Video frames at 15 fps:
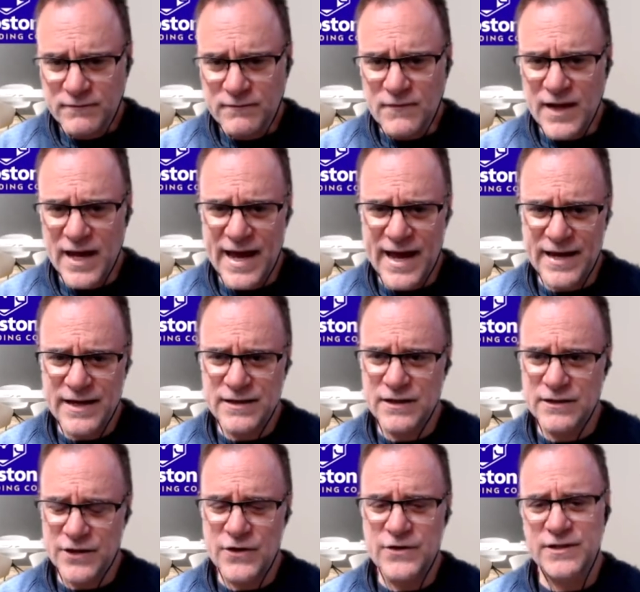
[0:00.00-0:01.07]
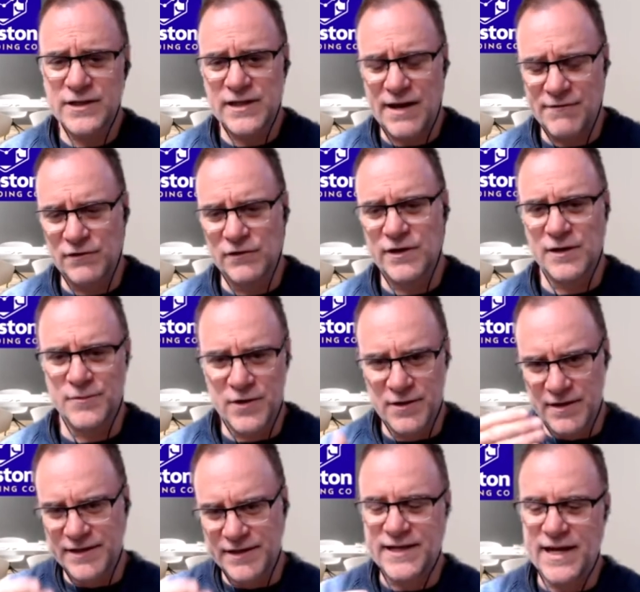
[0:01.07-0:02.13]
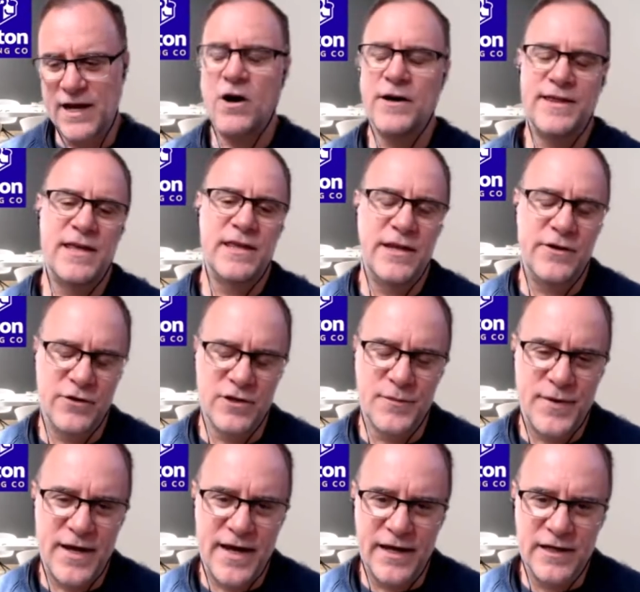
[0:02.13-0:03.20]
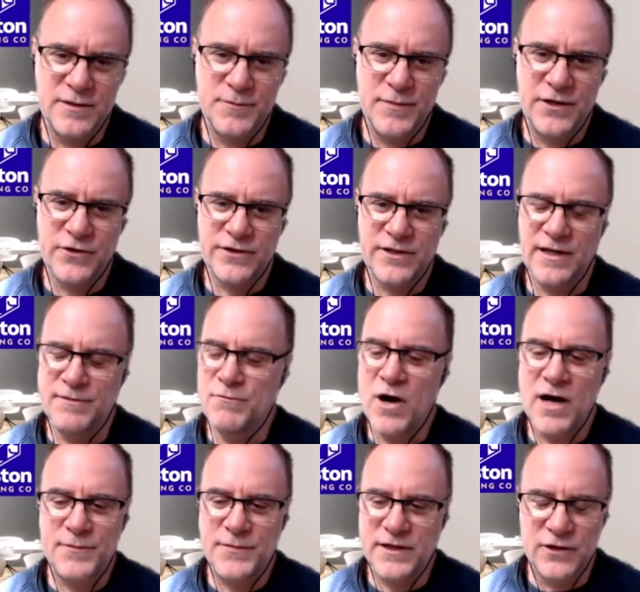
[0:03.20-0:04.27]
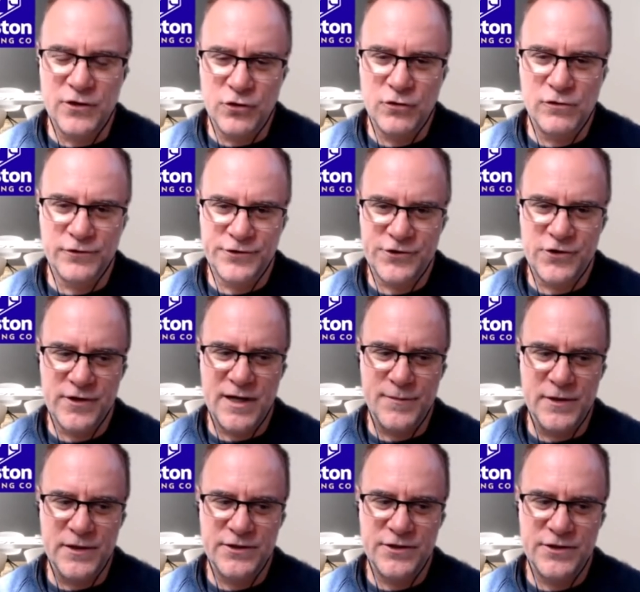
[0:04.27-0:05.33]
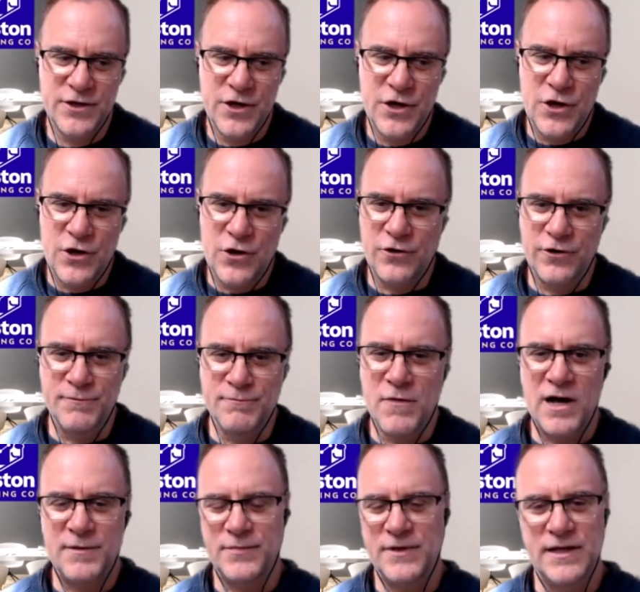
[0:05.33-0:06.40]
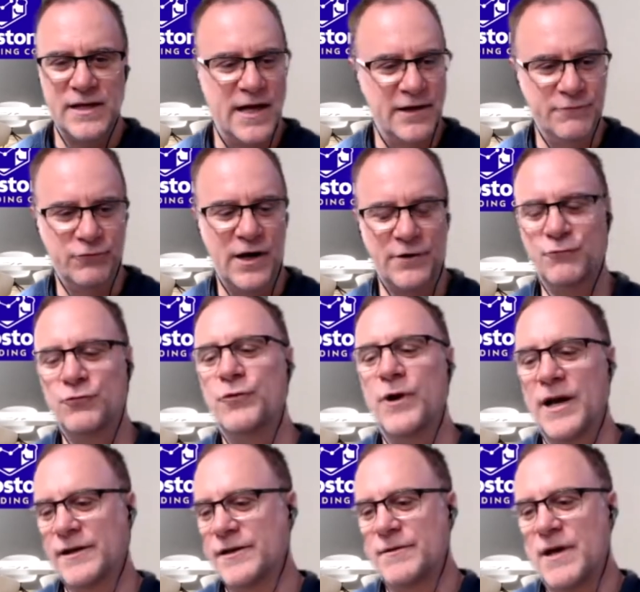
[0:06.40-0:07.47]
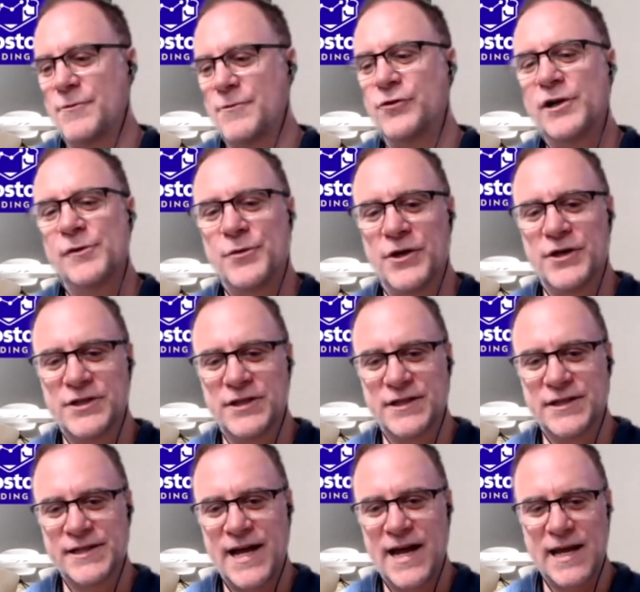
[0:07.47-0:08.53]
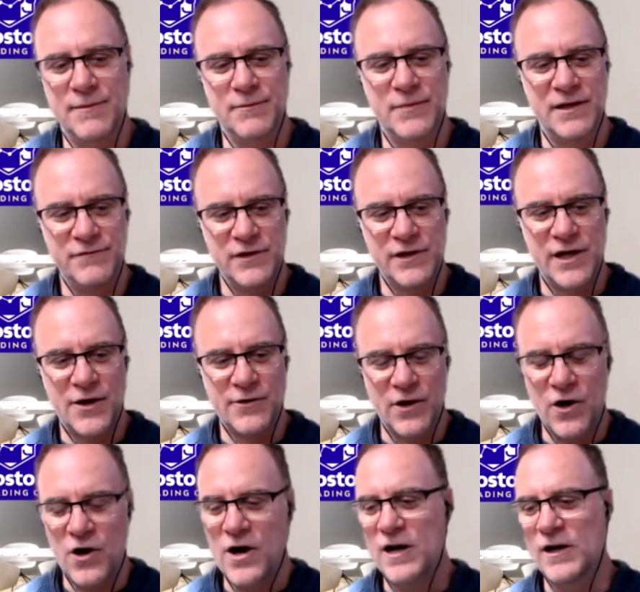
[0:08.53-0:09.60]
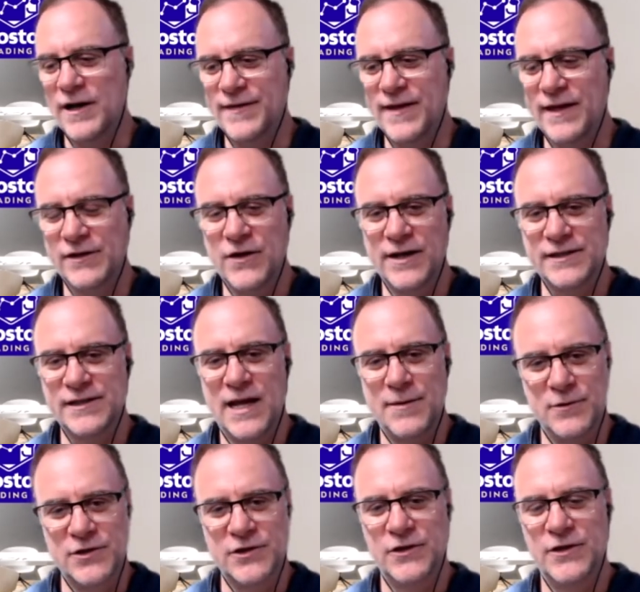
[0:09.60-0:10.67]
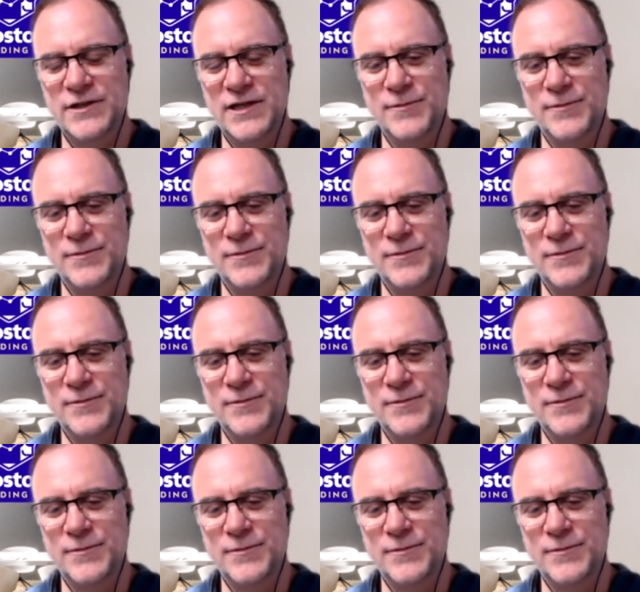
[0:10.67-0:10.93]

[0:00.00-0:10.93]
and don't just have a look at them on, and say, oh, they're there on the page, because it might be a Google stock image or it might be a, a, a, real person's name. But if you go and highlight that guy's name and search him on